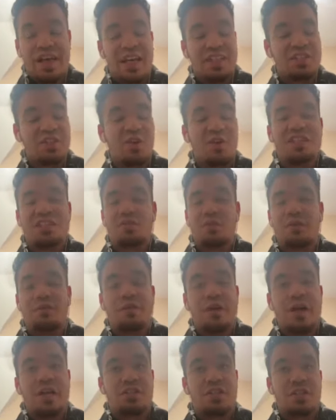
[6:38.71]
it's always
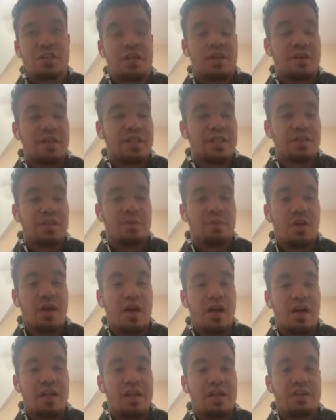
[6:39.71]
refreshing hearing new
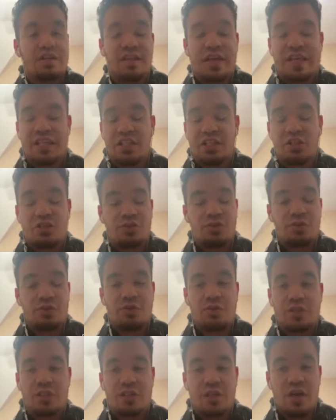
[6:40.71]
blood, like
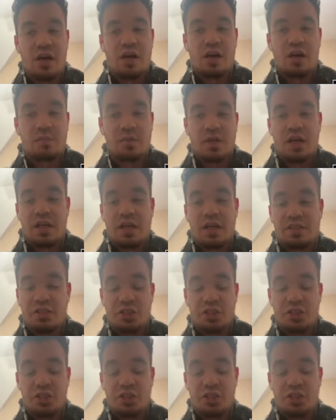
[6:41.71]
new young blood.